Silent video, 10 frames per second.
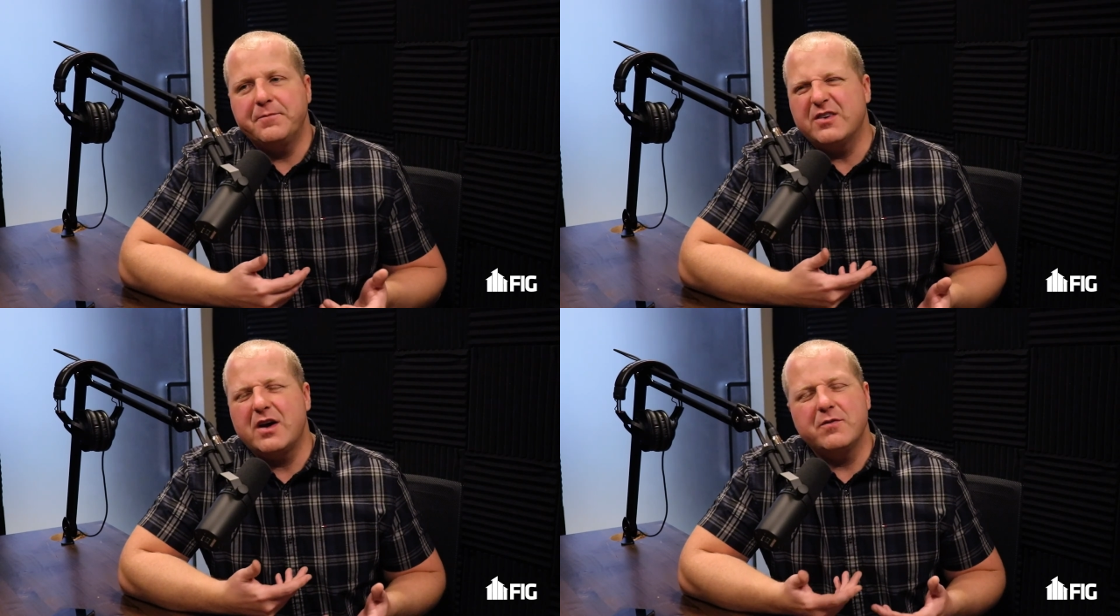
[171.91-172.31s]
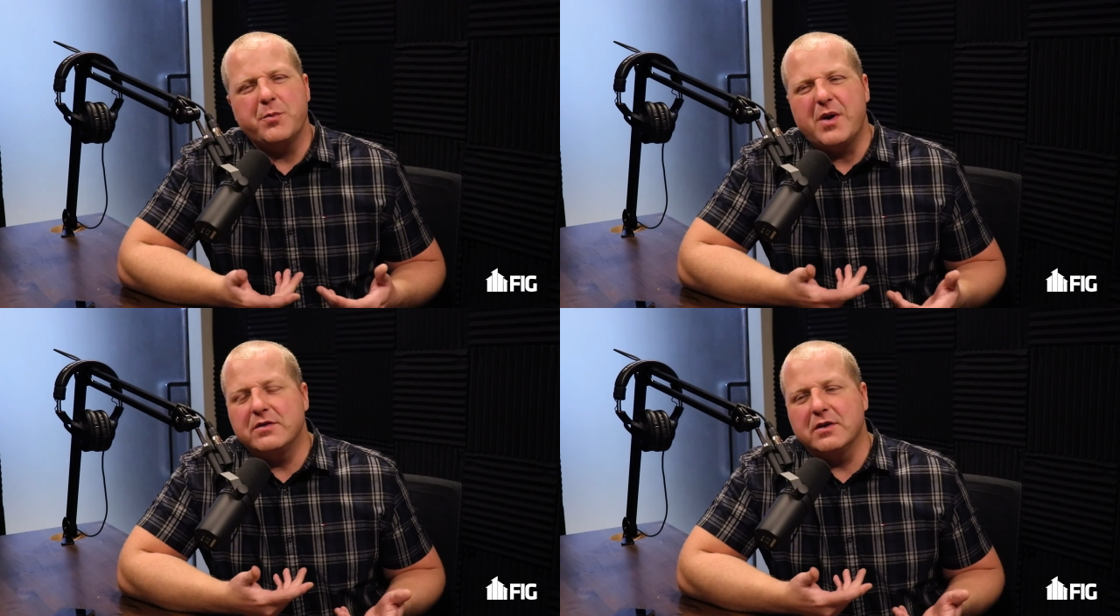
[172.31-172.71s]
that's kind of
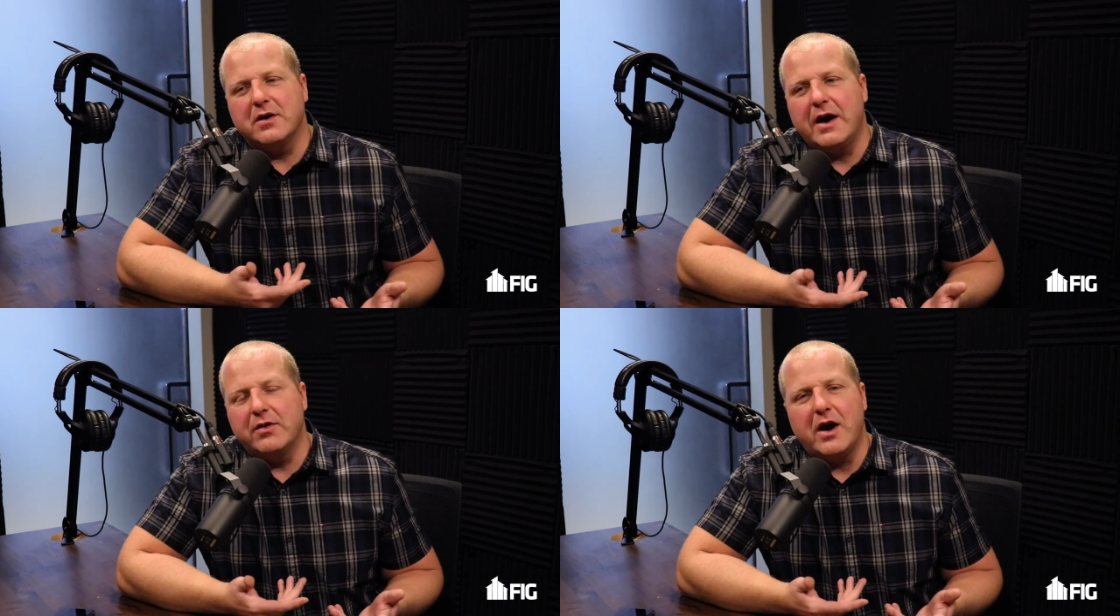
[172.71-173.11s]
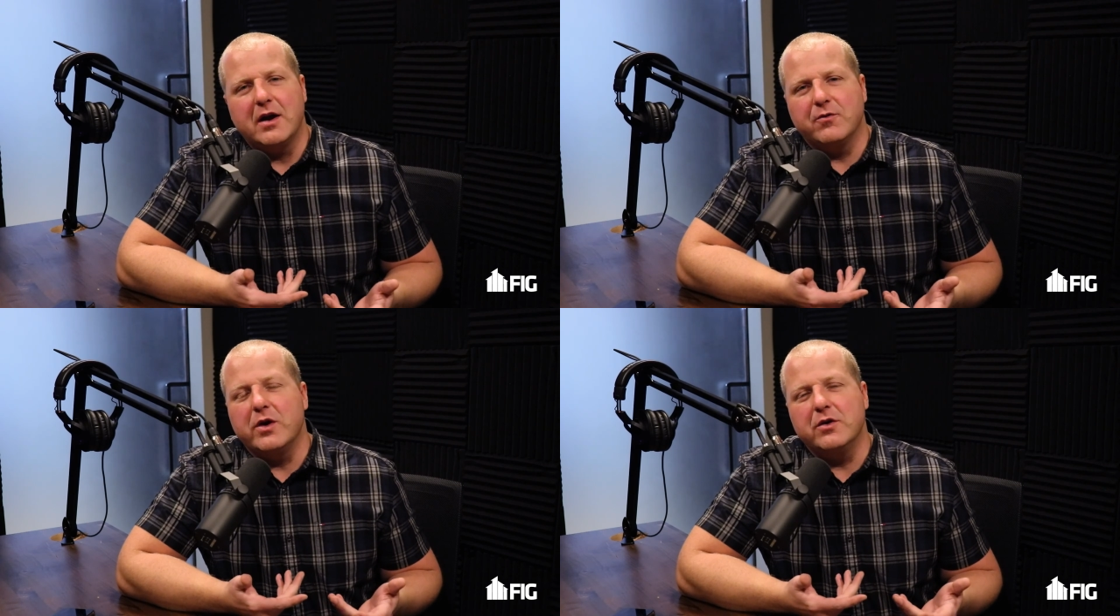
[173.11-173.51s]
a basic
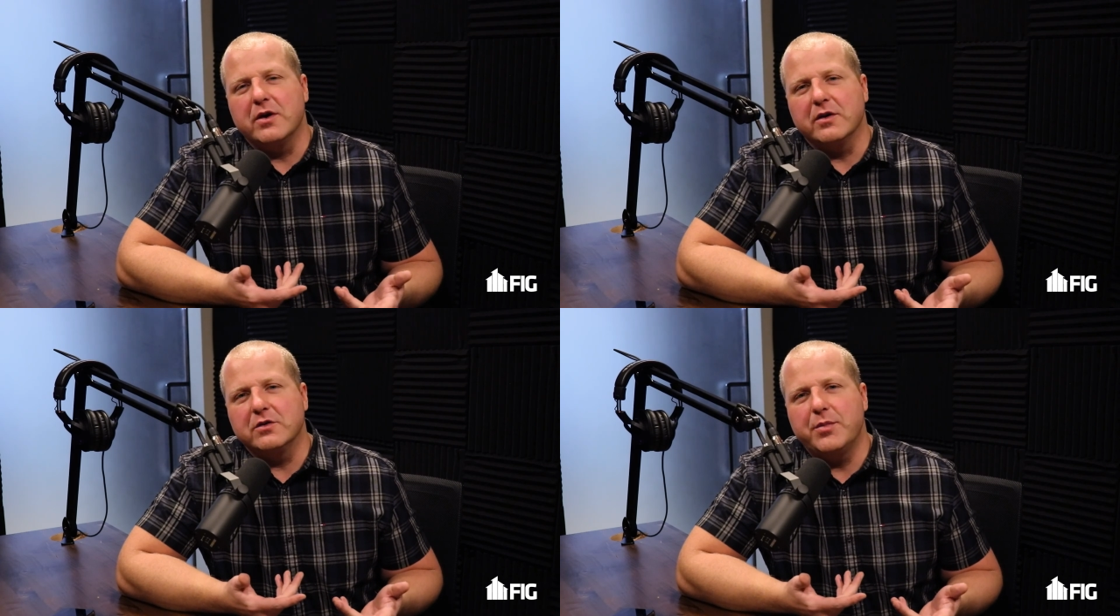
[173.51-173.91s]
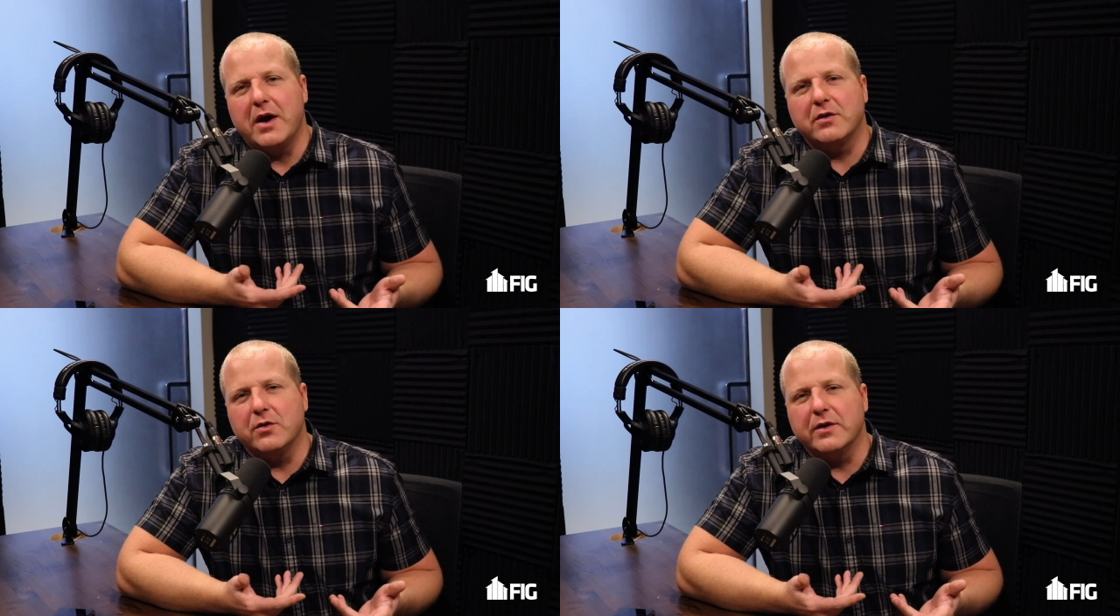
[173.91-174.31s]
guideline of what you can
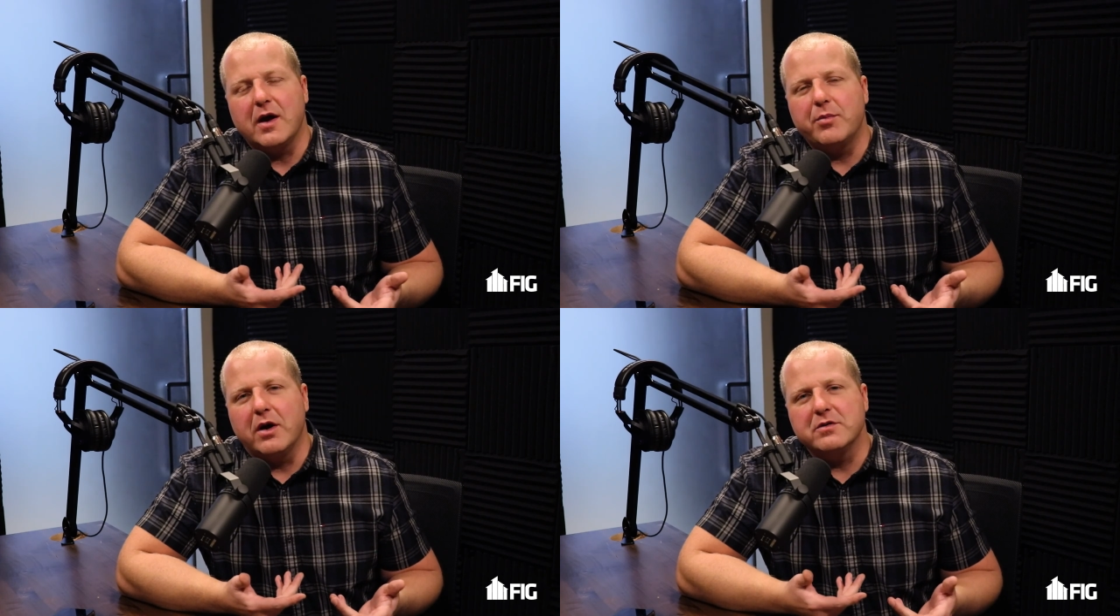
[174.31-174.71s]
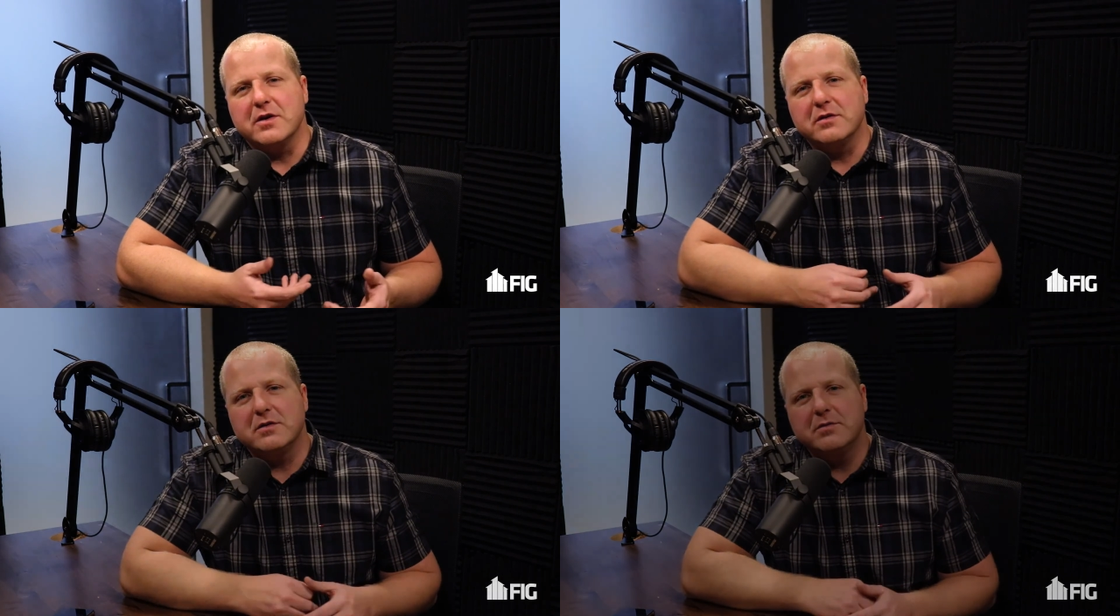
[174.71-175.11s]
expect during that
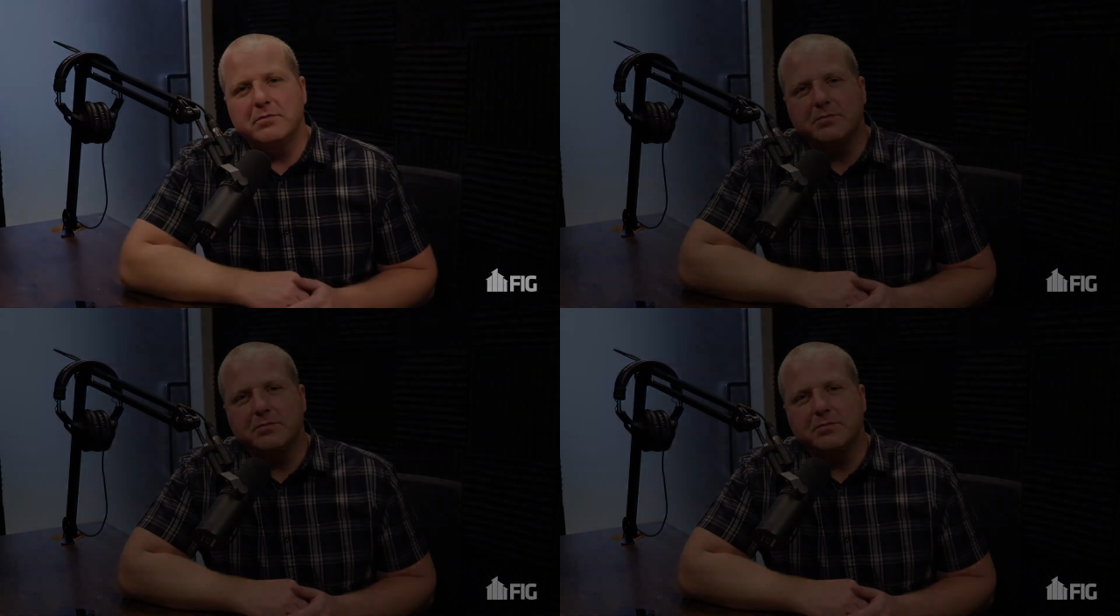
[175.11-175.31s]
process.